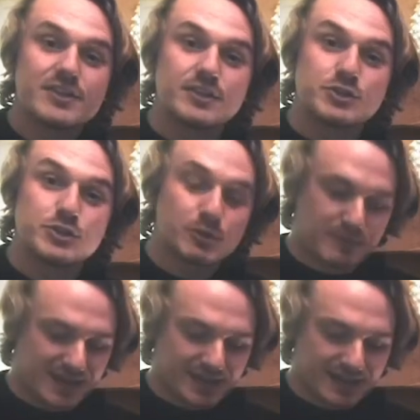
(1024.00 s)
The
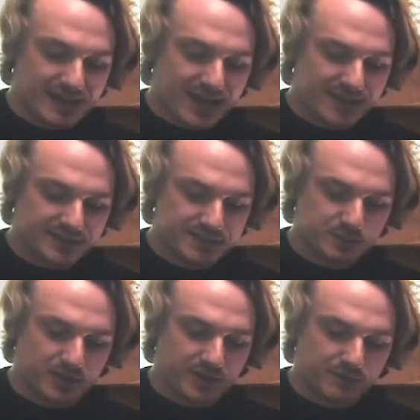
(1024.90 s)
shoemaker and his
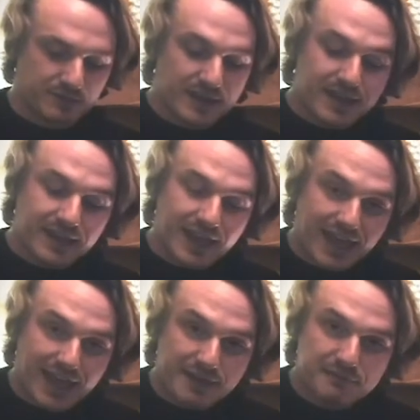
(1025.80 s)
wife
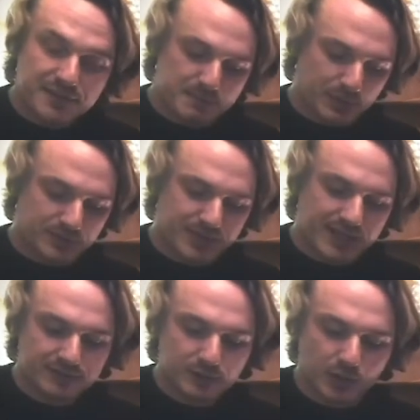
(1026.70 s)
carefully put the
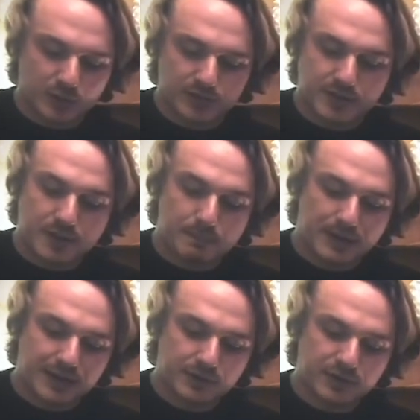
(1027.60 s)
candle holder back
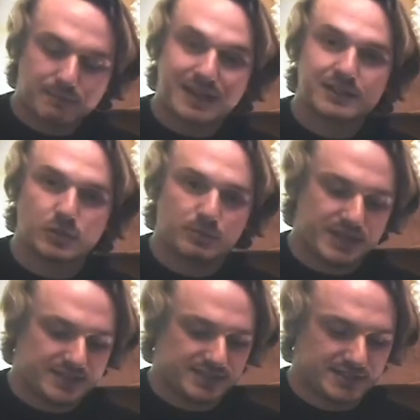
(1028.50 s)
on the
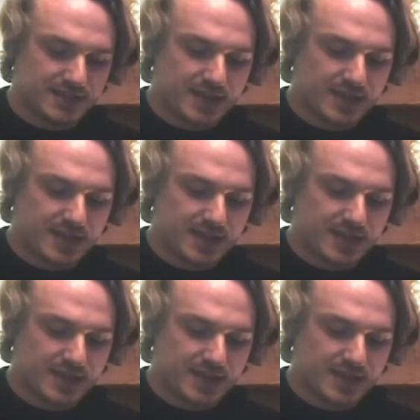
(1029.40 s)
mantelpiece,